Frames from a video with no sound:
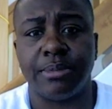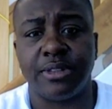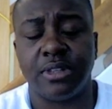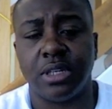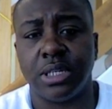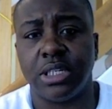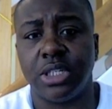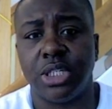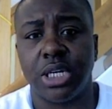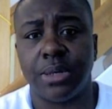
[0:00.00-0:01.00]
still in the
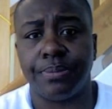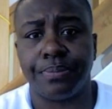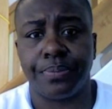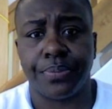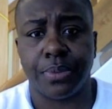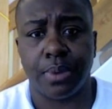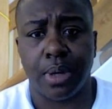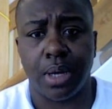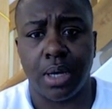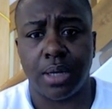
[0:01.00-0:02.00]
gym,
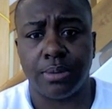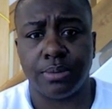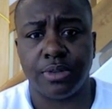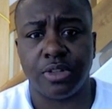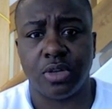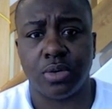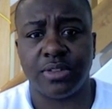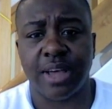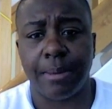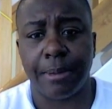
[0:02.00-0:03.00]
still on
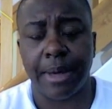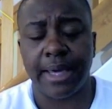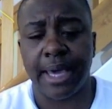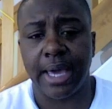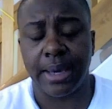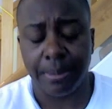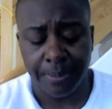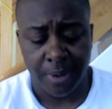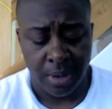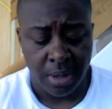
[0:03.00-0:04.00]
top of my game.
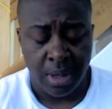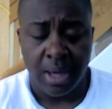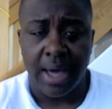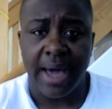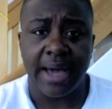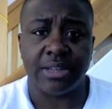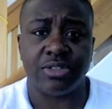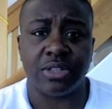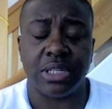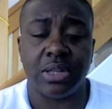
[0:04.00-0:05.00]
I
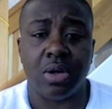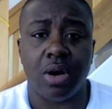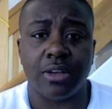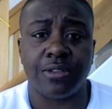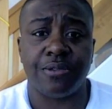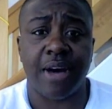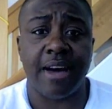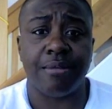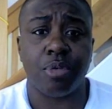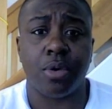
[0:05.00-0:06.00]
actually lost
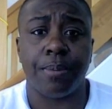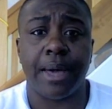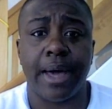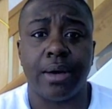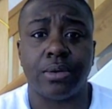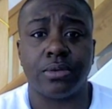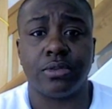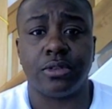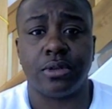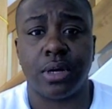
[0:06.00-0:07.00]
5 more
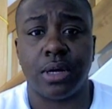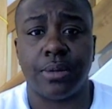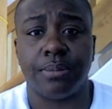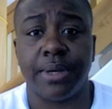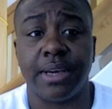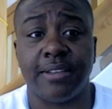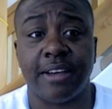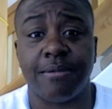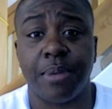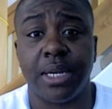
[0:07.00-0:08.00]
pounds because
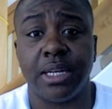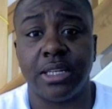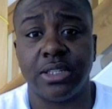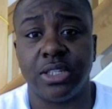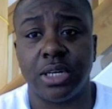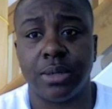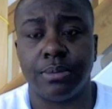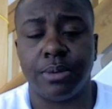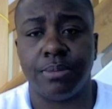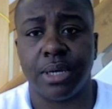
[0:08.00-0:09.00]
I've been in the gym
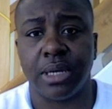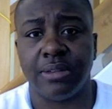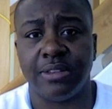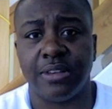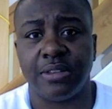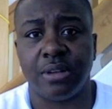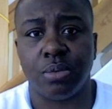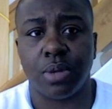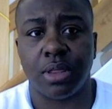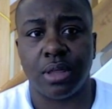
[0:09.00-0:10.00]
and been consistent
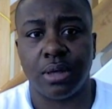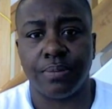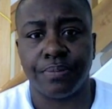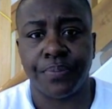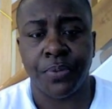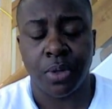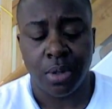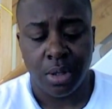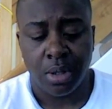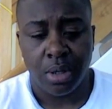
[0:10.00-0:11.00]
with
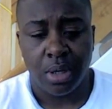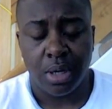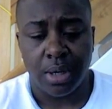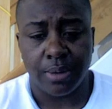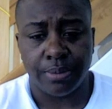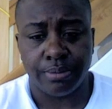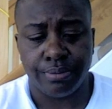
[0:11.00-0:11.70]
it. Um,